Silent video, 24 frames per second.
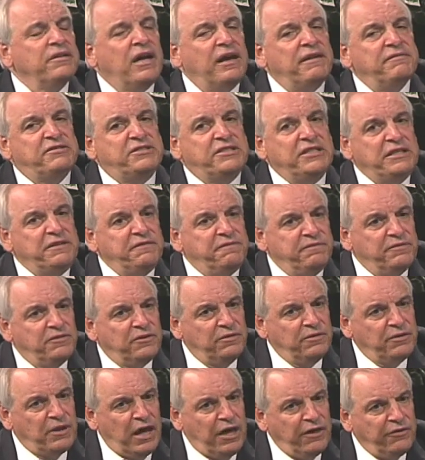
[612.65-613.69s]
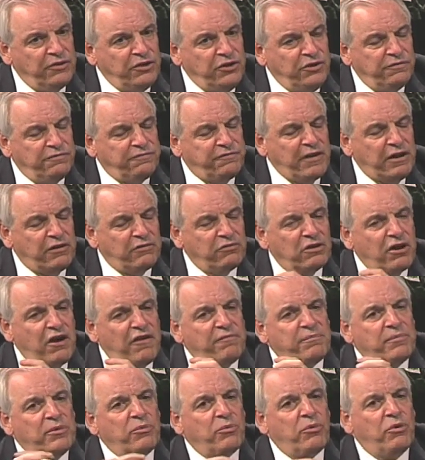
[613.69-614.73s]
I've seen how the federal
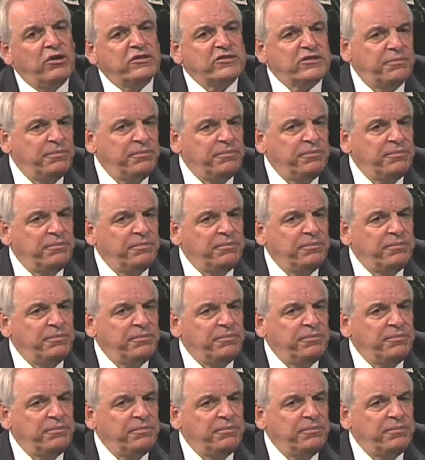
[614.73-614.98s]
government works.